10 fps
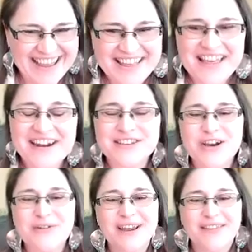That is
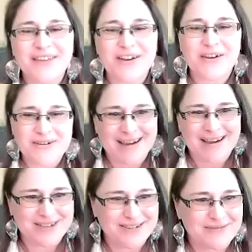going in the quote
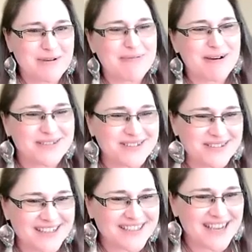caption when we post
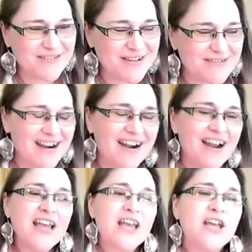this everywhere.
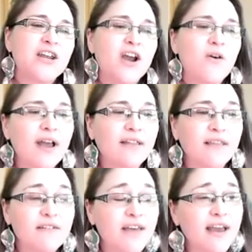No, I
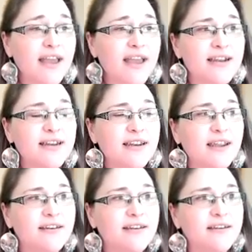love that.
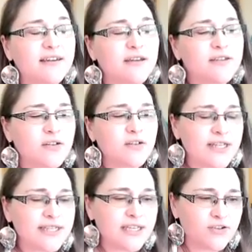And so
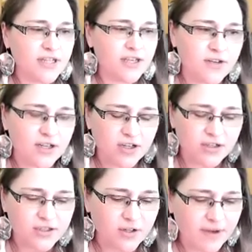it's interesting. You've touched on
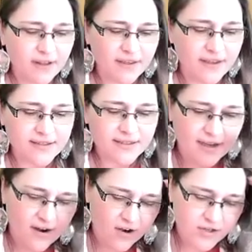so many things
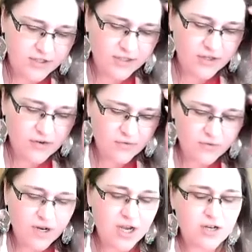that are
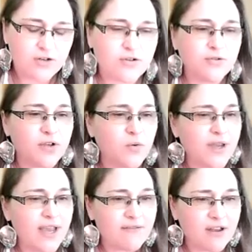so true. So
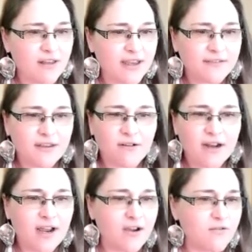we have a client that right
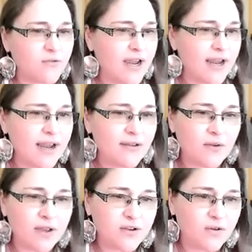now
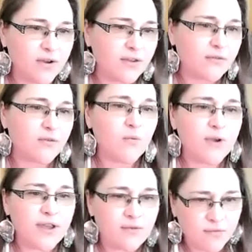is going through a
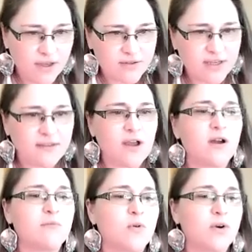week, like you said, the
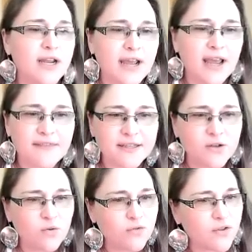onboarding and the
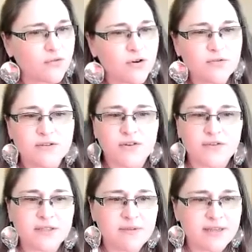throes of all
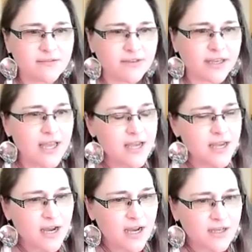this mess of like
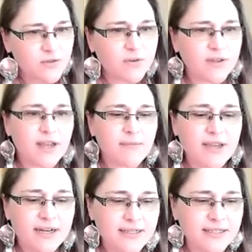us really coming
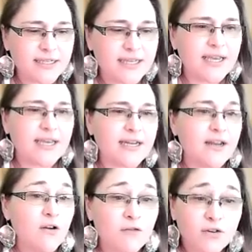in and digging in.
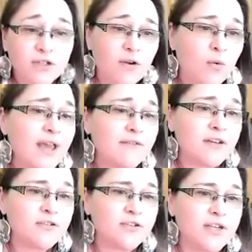First of all, we have to
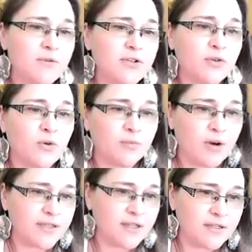understand what your old
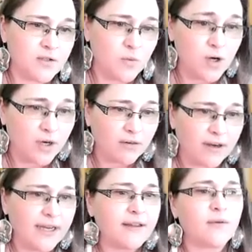processes were,
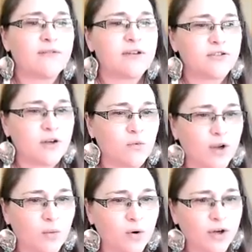right? Like we have to understand what
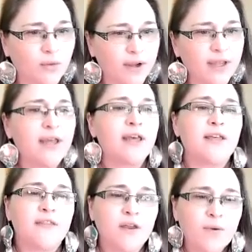you were doing.
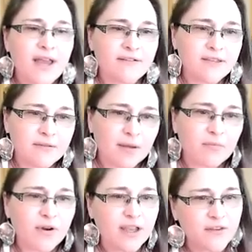Then we have to like
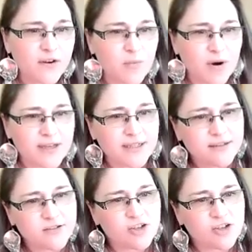bring in the new process.